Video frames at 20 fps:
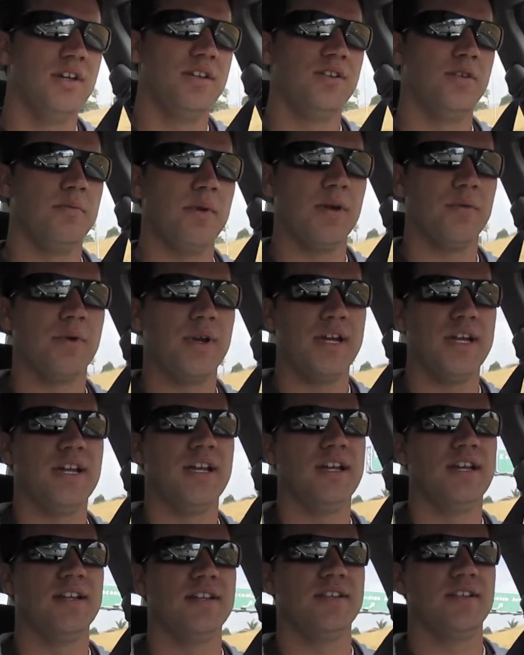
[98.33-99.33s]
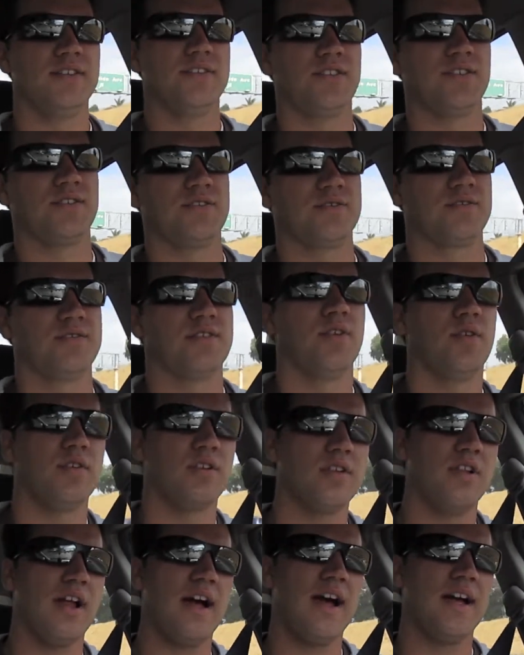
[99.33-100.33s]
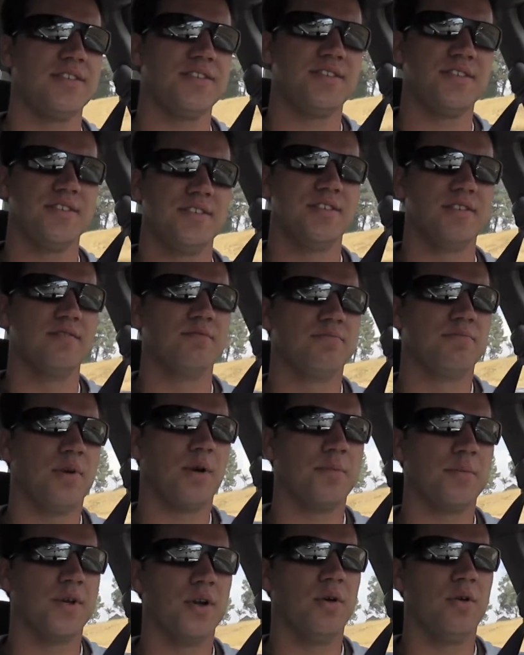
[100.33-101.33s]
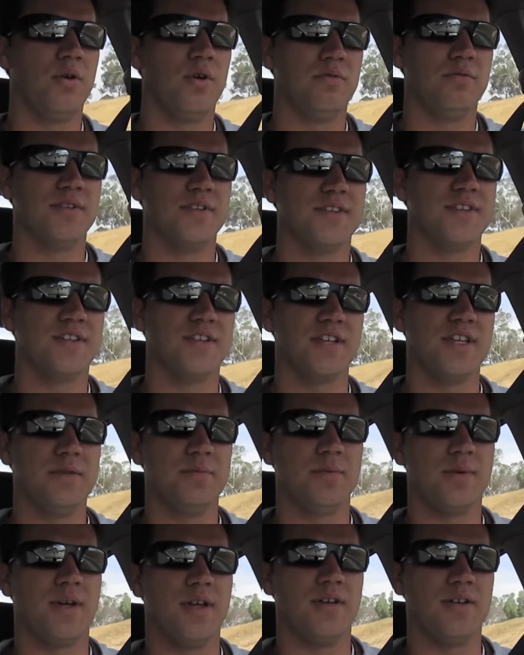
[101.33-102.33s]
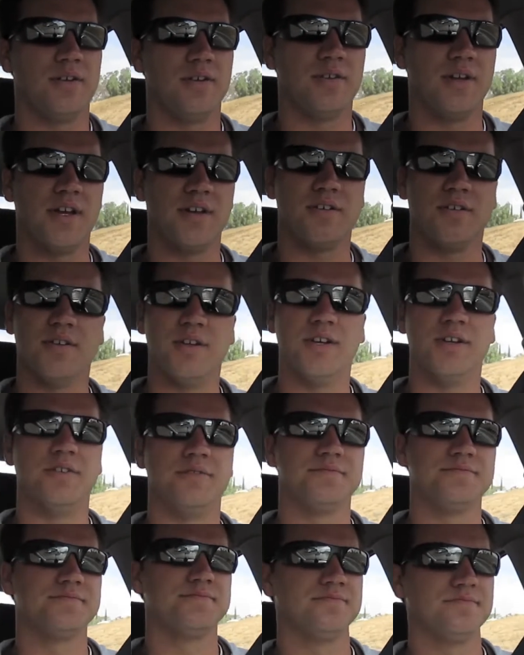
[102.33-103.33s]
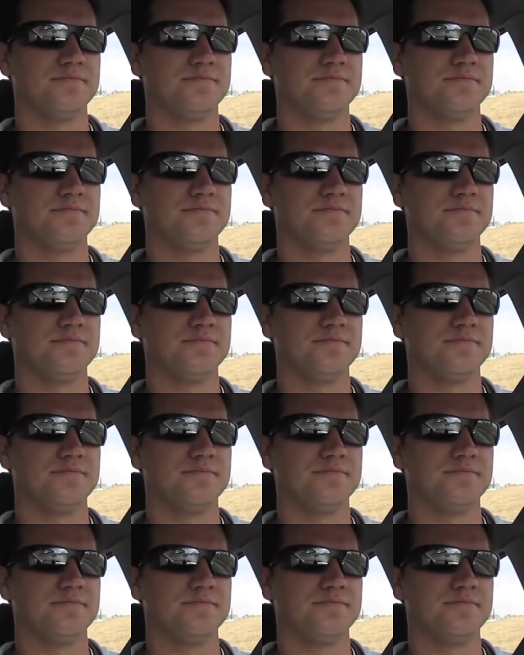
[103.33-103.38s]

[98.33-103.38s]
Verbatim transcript: do my reading, and just go to class. Probably go home and sleep. I don't, I don't know.